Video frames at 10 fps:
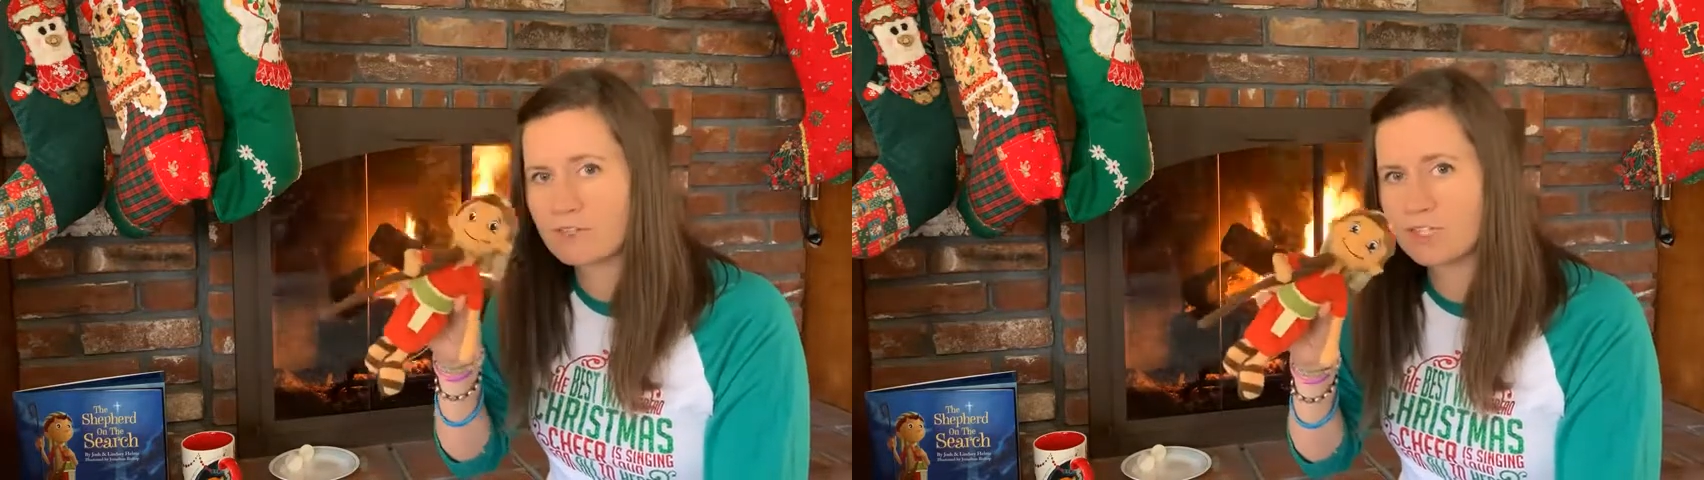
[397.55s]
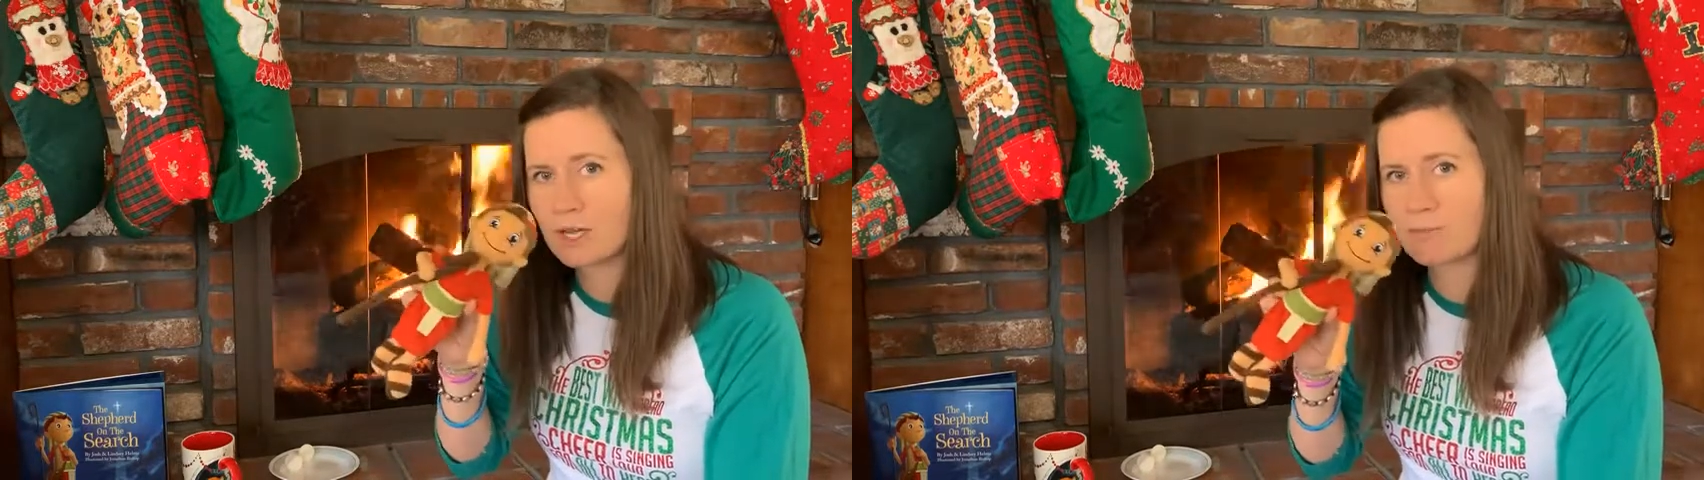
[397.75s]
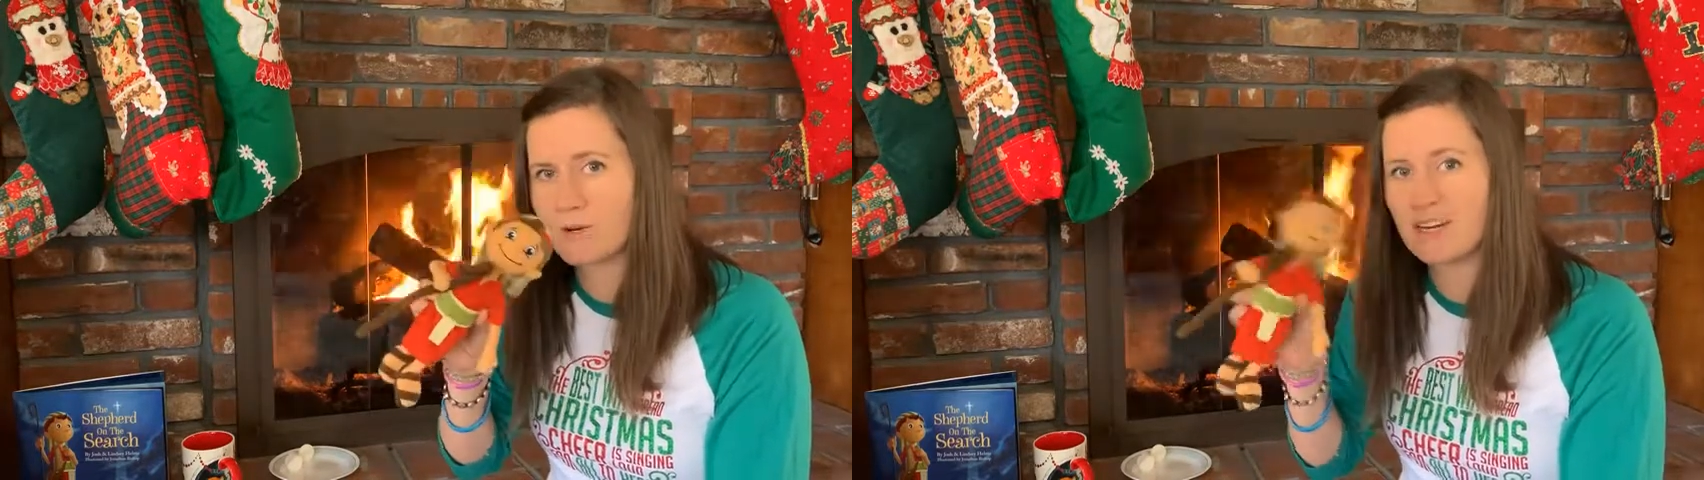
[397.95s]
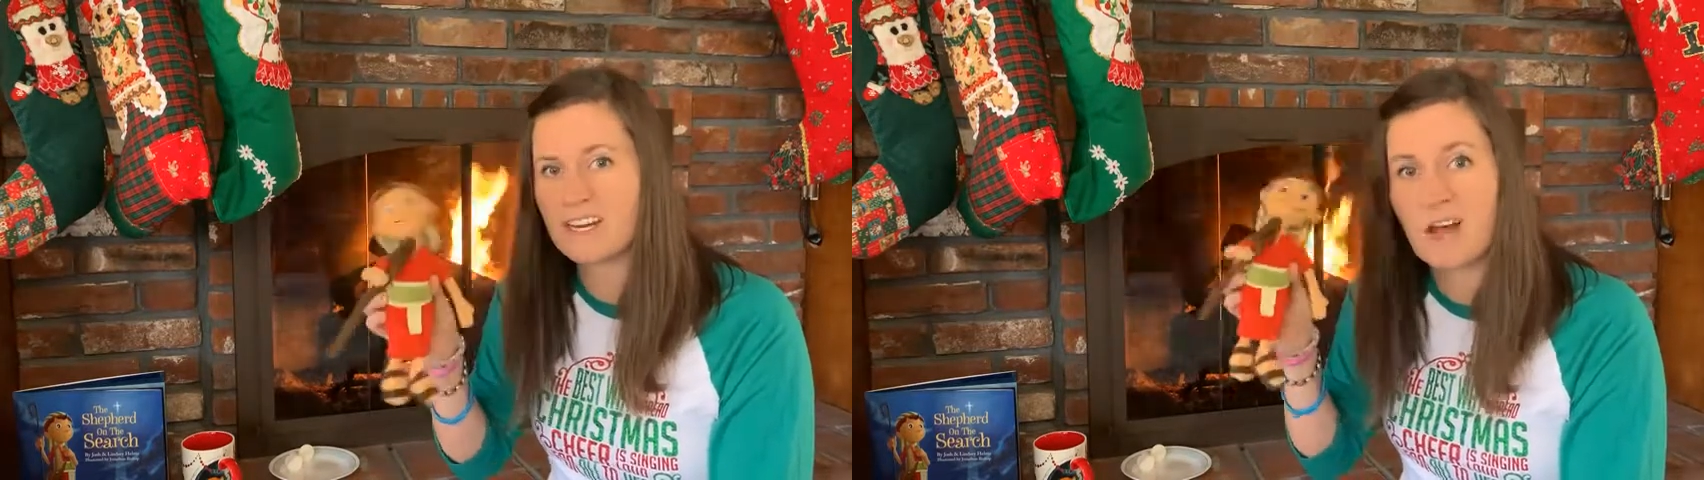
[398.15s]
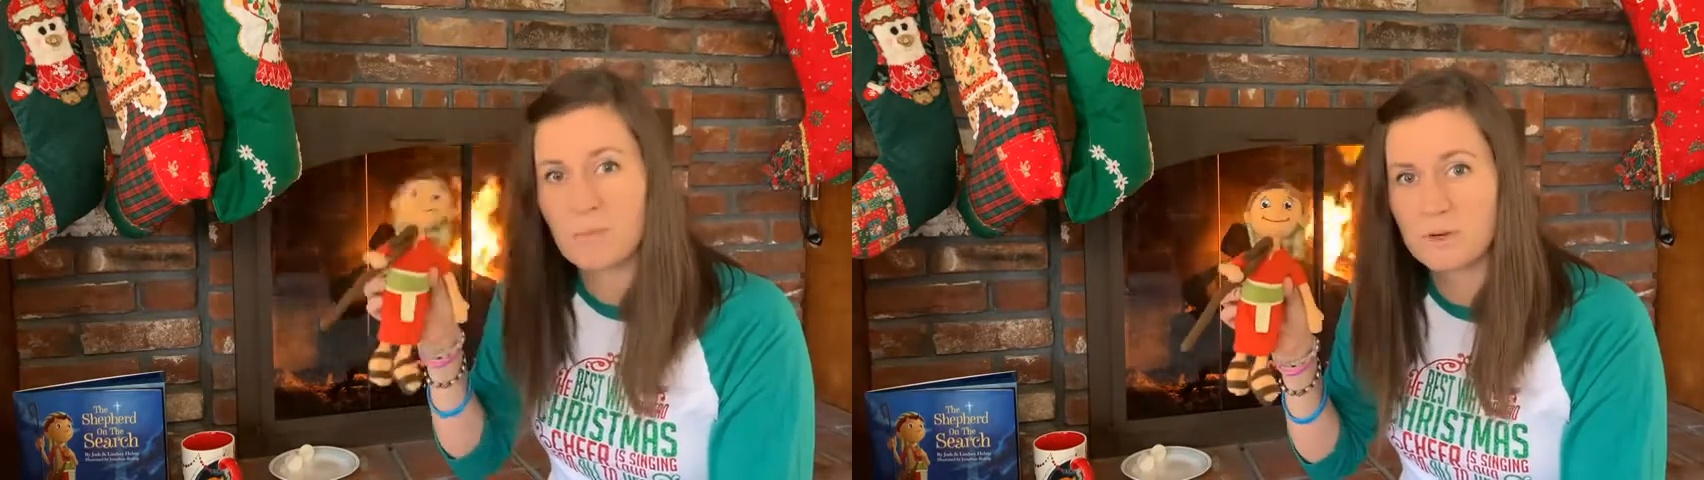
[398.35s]
shepherd
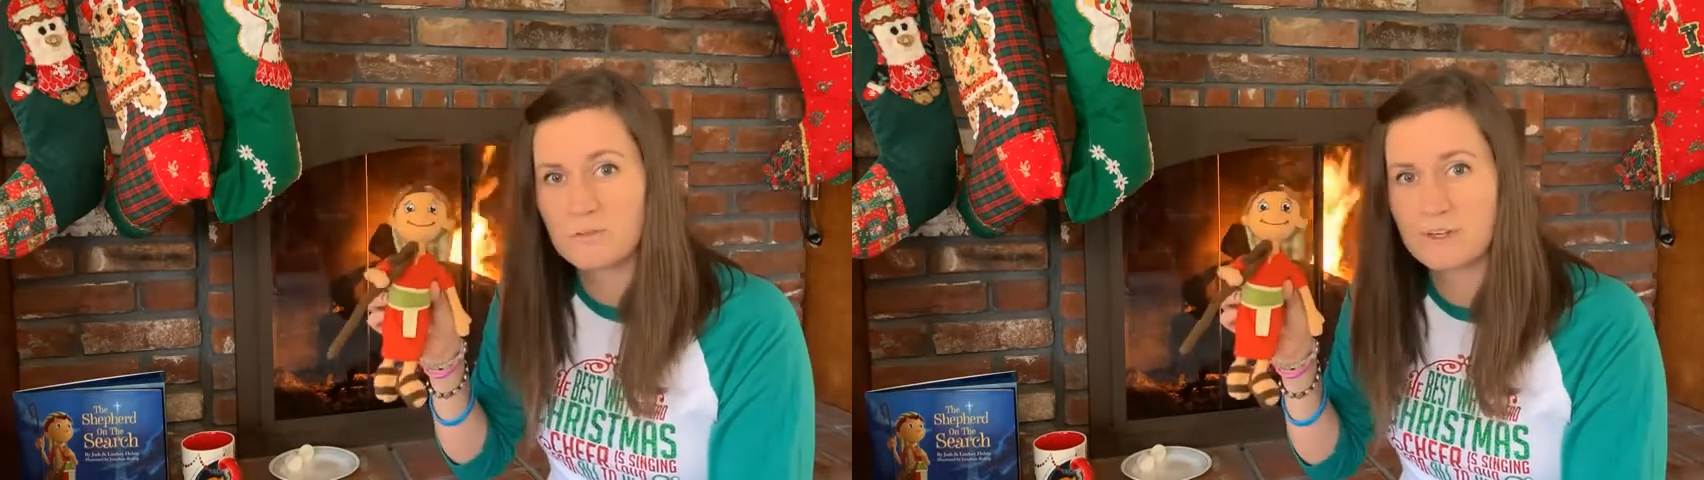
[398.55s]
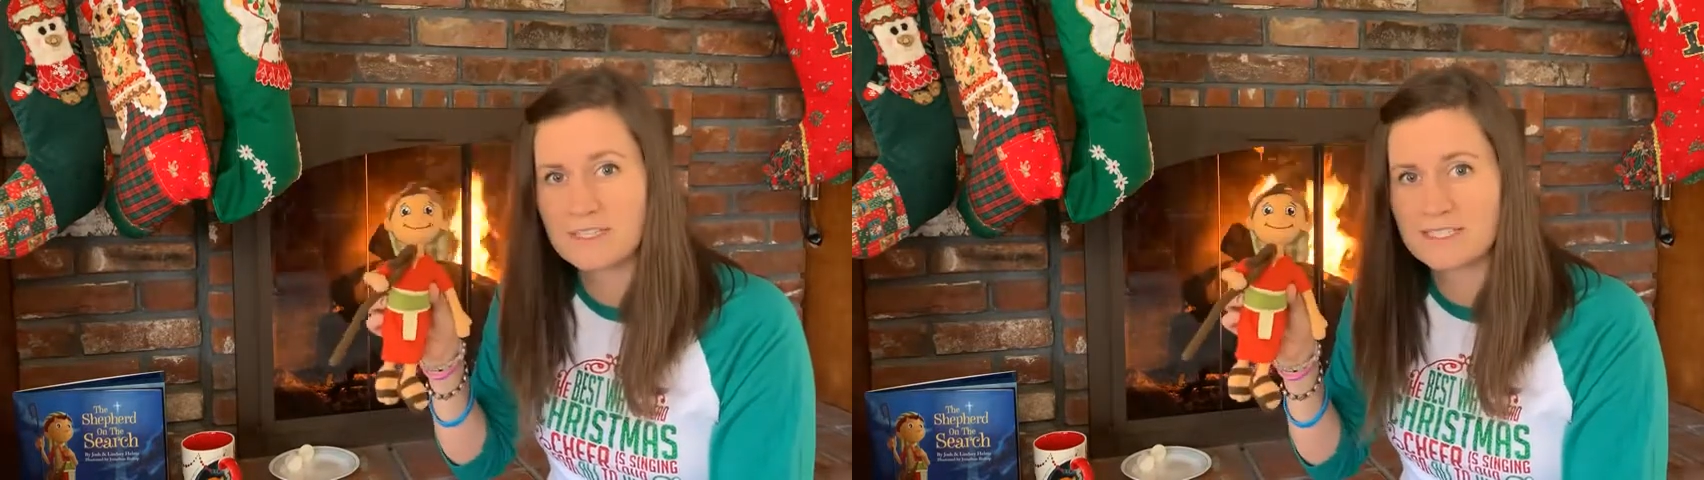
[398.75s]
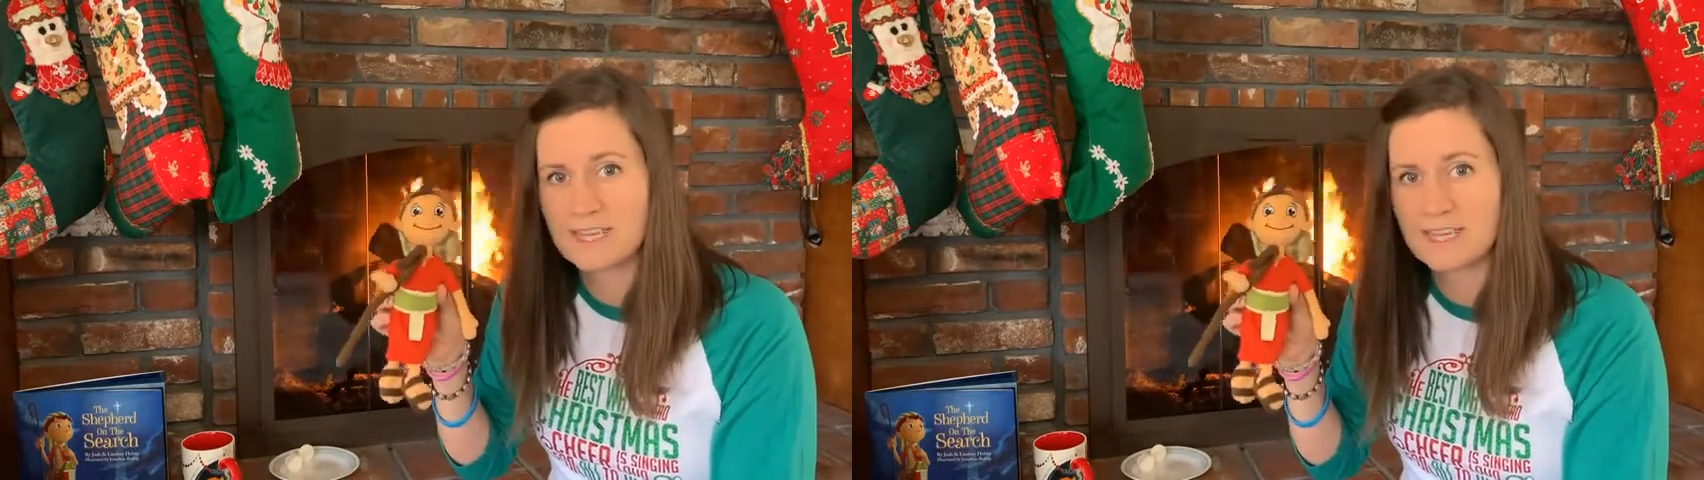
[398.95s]
and help your friends